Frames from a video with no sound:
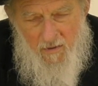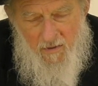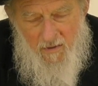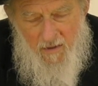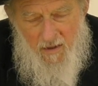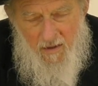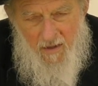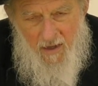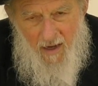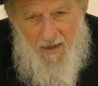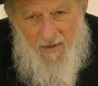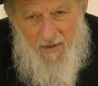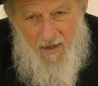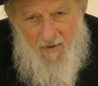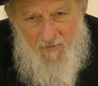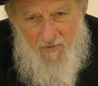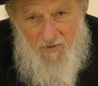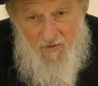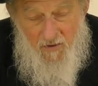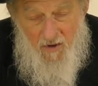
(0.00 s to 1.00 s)
that the
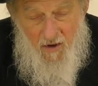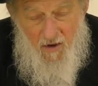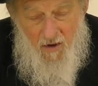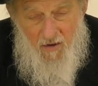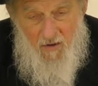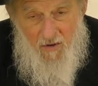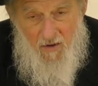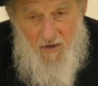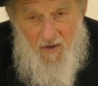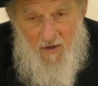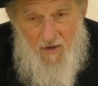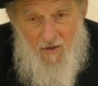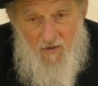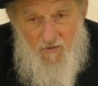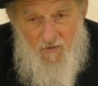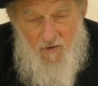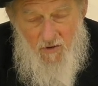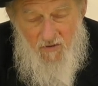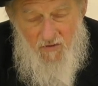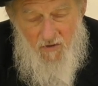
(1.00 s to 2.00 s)
IDF is there
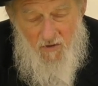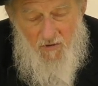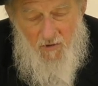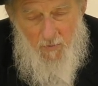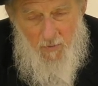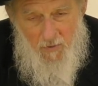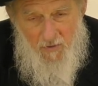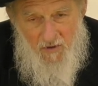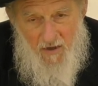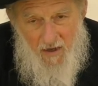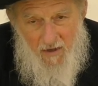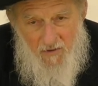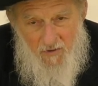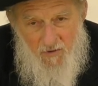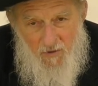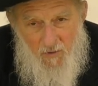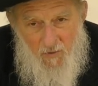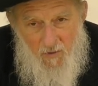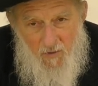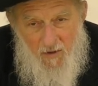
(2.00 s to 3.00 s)
to protect
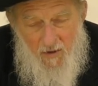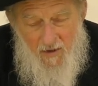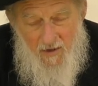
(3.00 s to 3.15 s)
you,